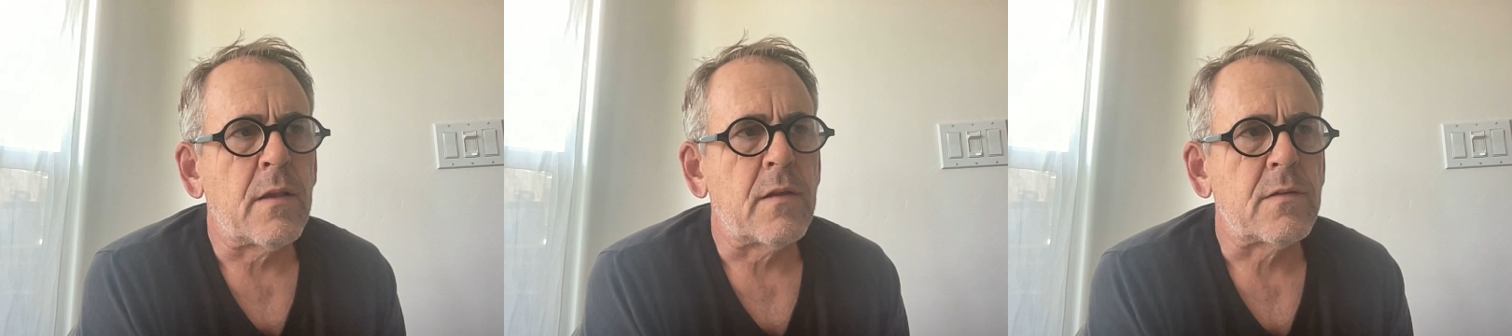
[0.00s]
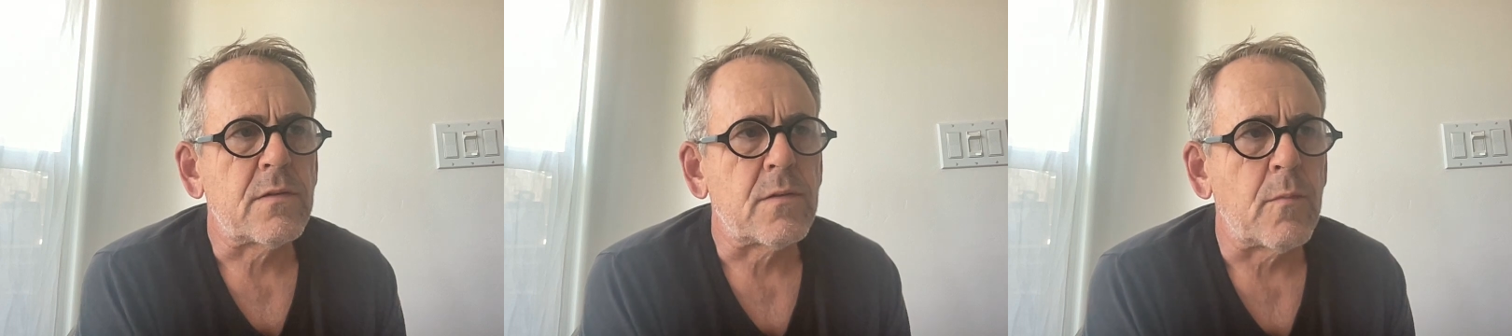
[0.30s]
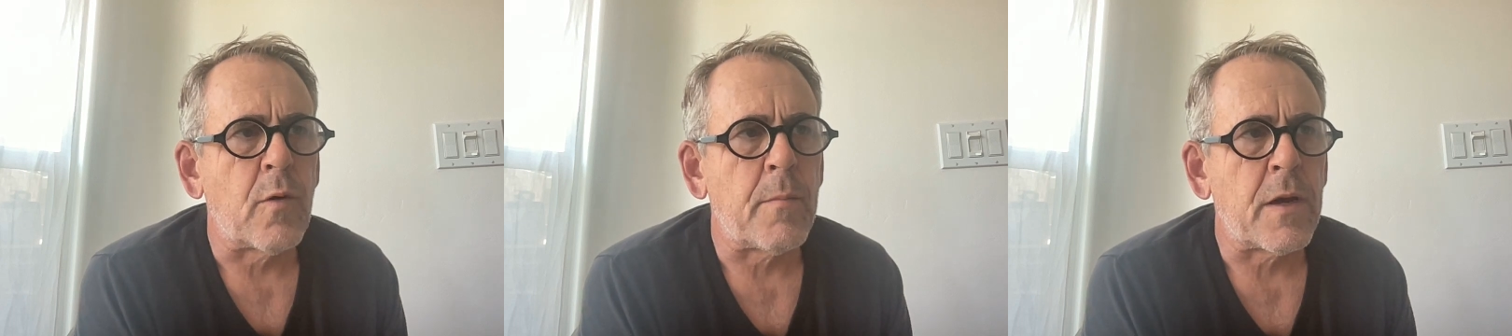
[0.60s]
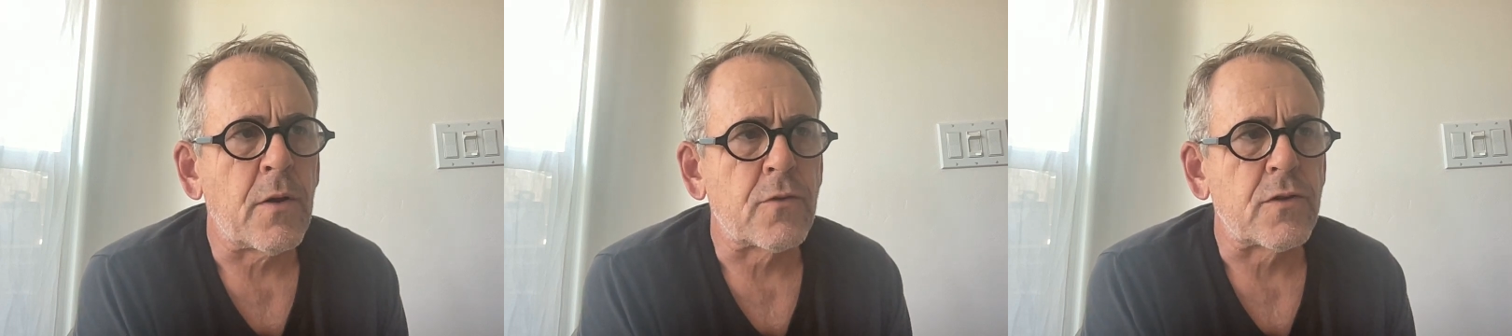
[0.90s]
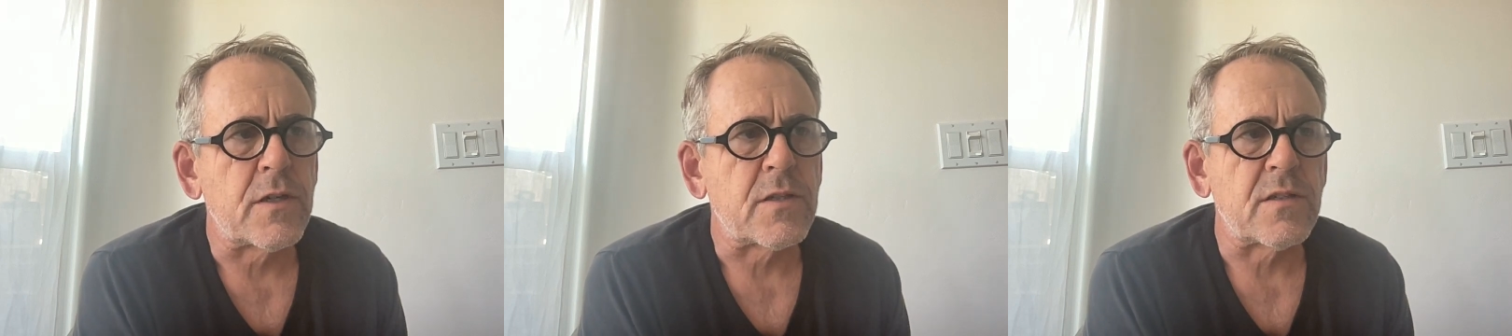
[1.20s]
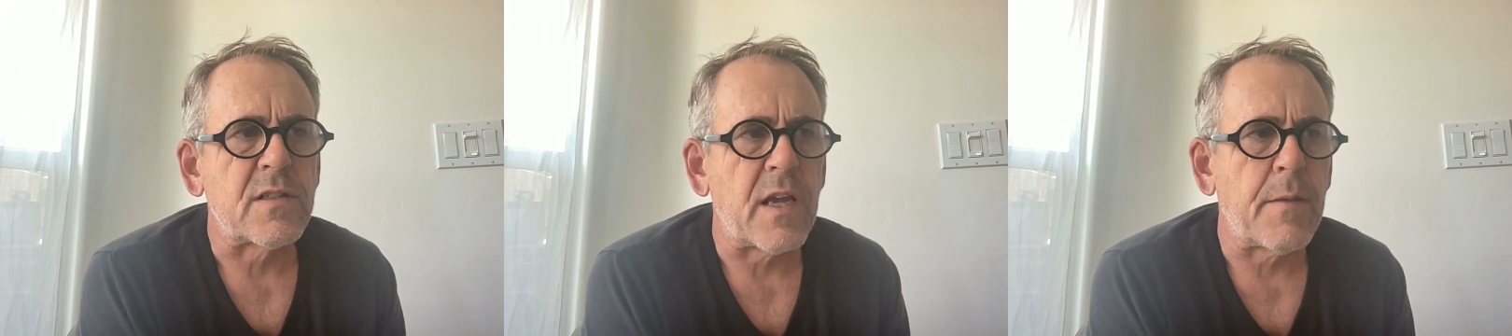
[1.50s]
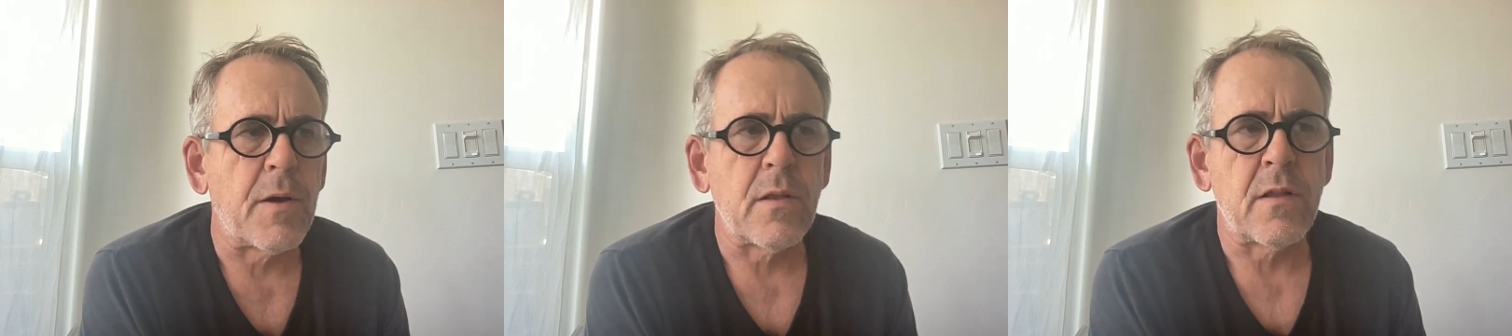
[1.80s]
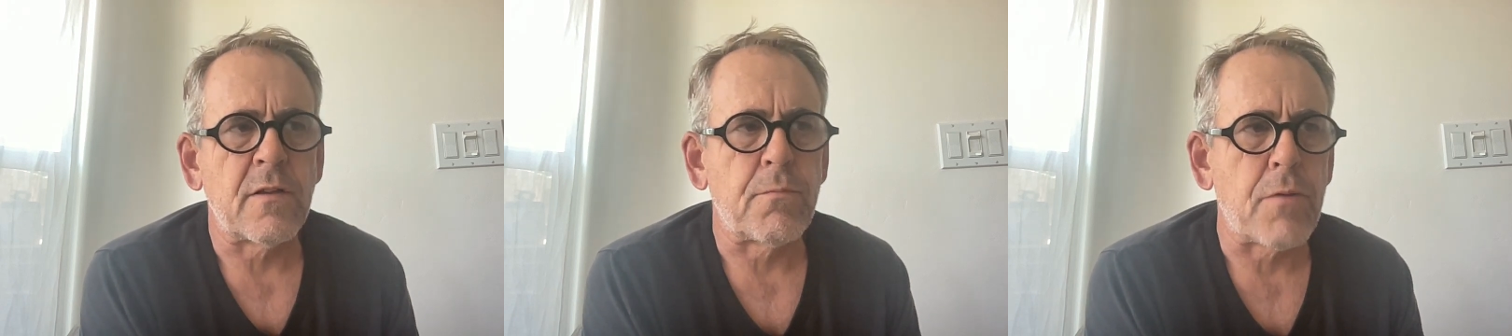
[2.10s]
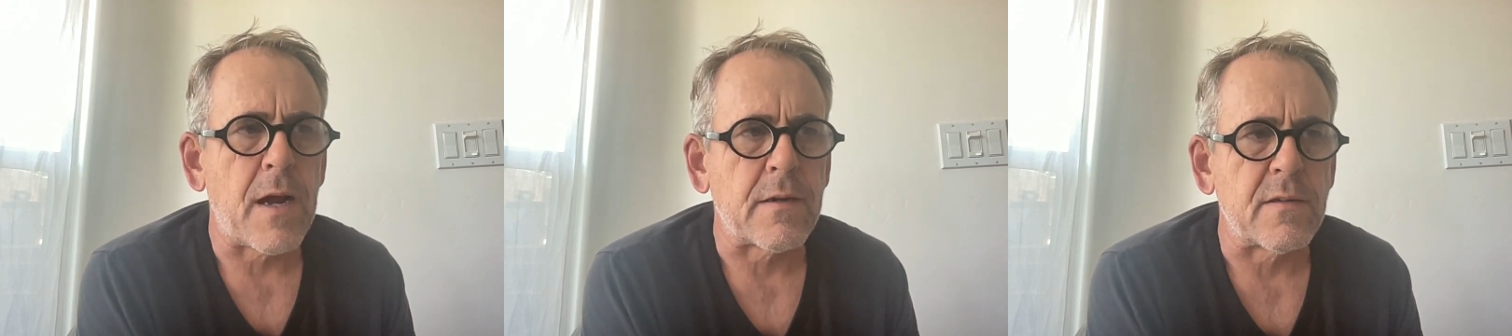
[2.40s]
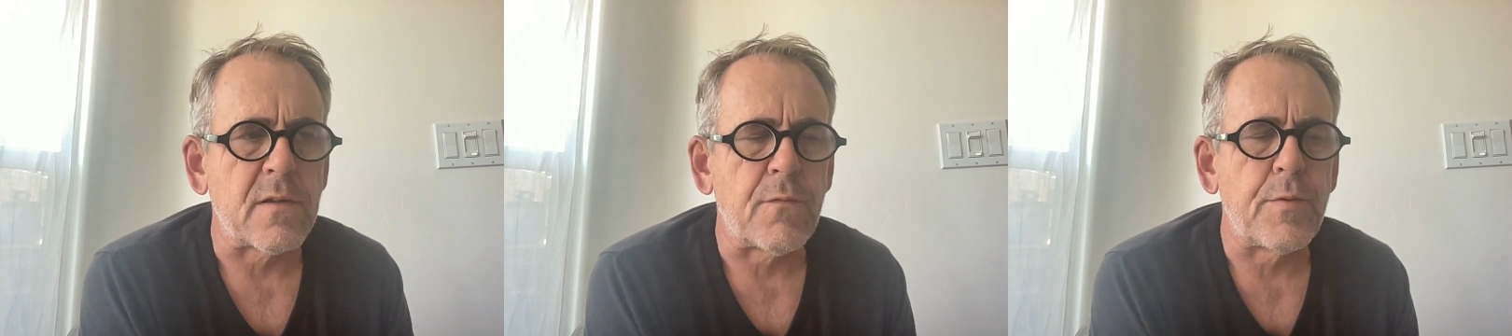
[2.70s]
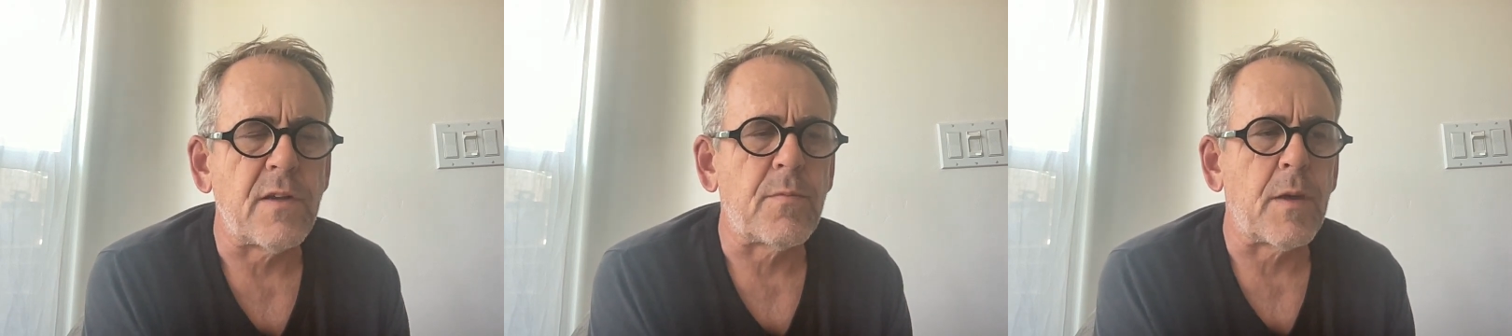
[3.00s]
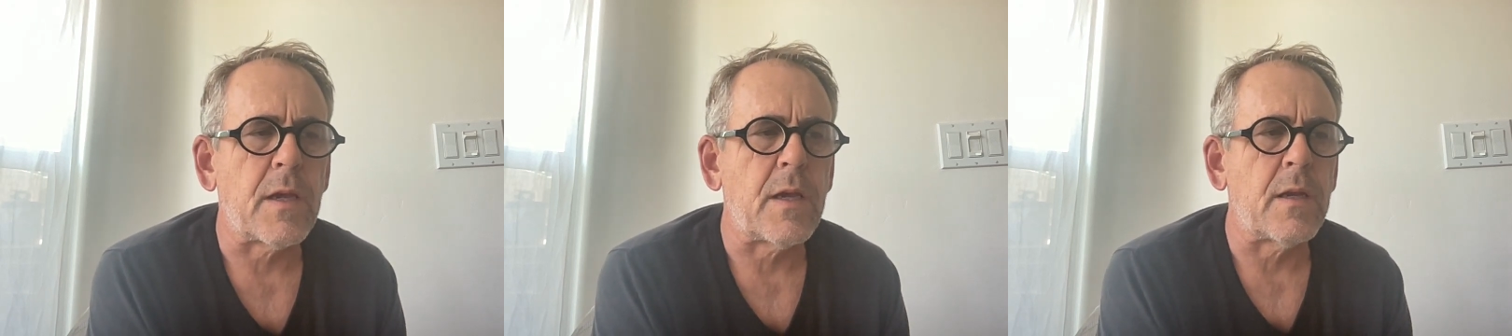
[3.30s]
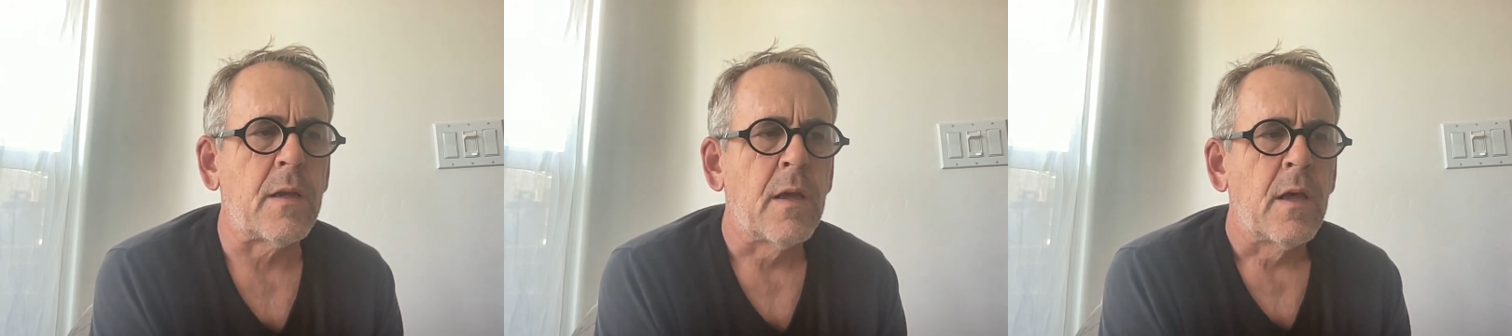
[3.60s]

your tradition say about this practice of peacemaking,